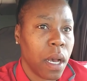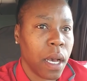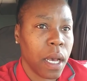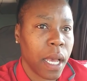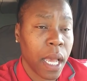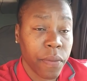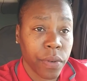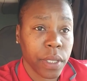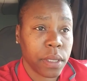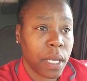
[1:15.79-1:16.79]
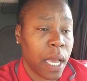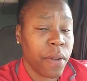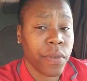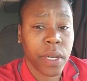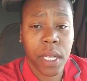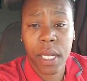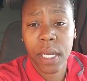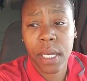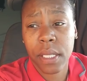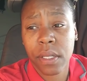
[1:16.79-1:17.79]
Averitt
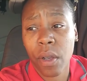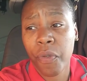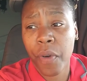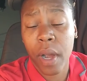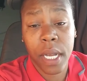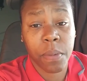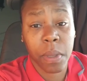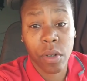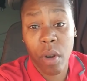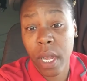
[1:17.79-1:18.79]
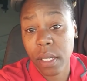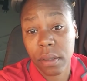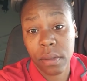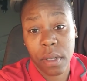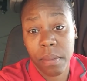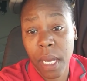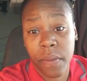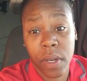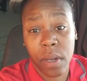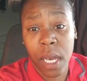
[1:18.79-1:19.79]
is, so far, has been great. I'm not
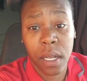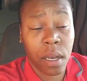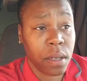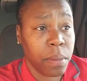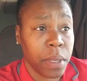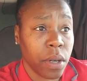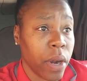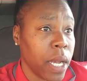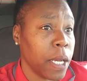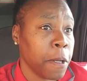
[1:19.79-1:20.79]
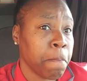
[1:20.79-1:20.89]
even gonna lie to y'all, they've been great.